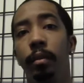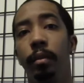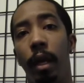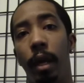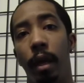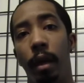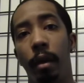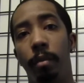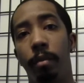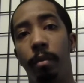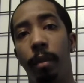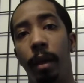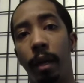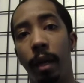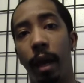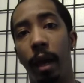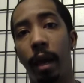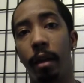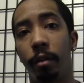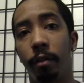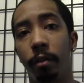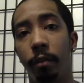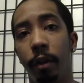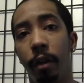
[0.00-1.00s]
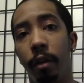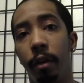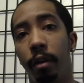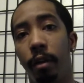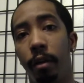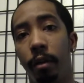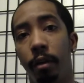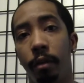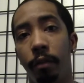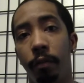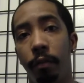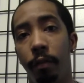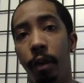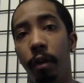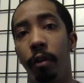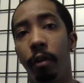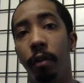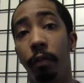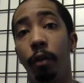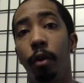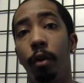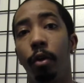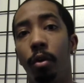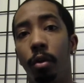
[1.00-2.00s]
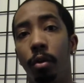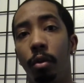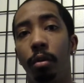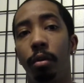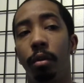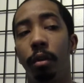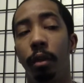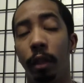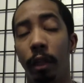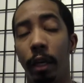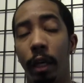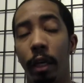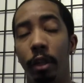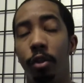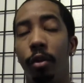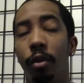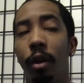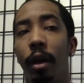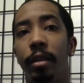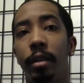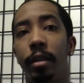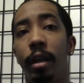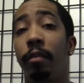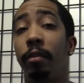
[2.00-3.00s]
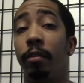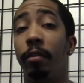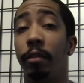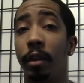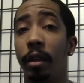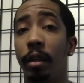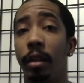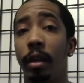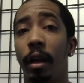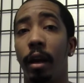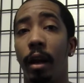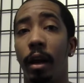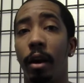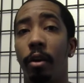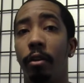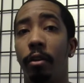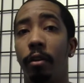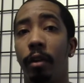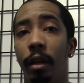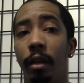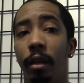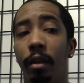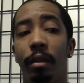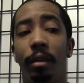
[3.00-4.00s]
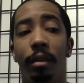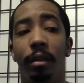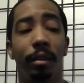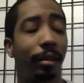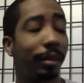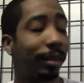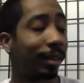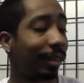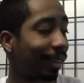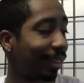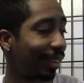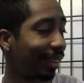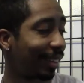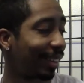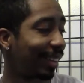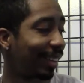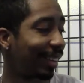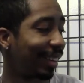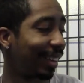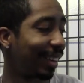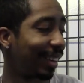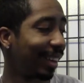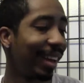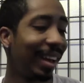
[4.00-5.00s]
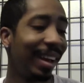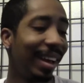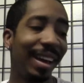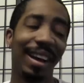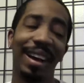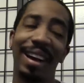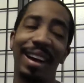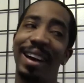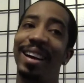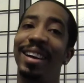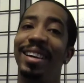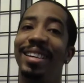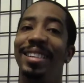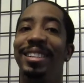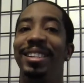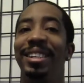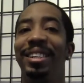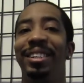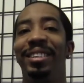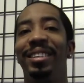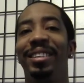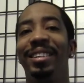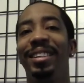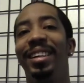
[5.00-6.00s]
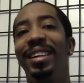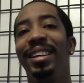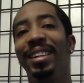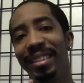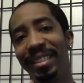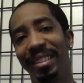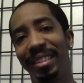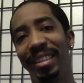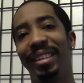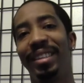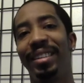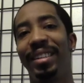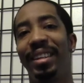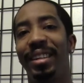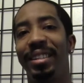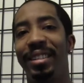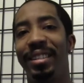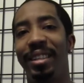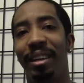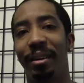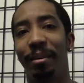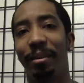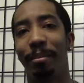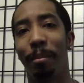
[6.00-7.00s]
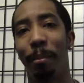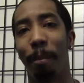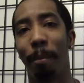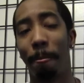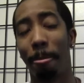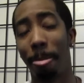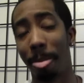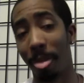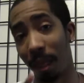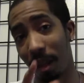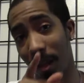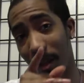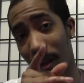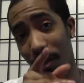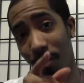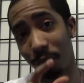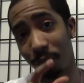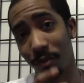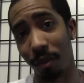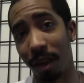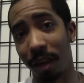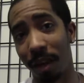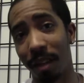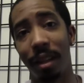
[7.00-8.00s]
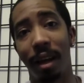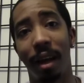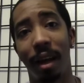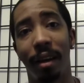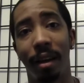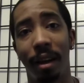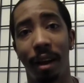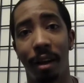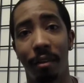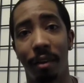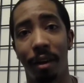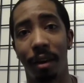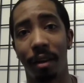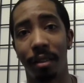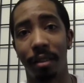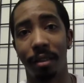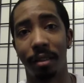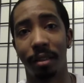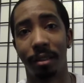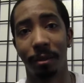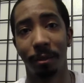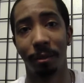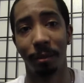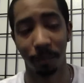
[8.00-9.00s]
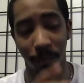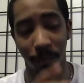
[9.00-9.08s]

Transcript: Yeah, my cat is very, very vocal, in case you guys haven't figured that out already. Alright, y'all. Till next time. Ride or die, Night Riders.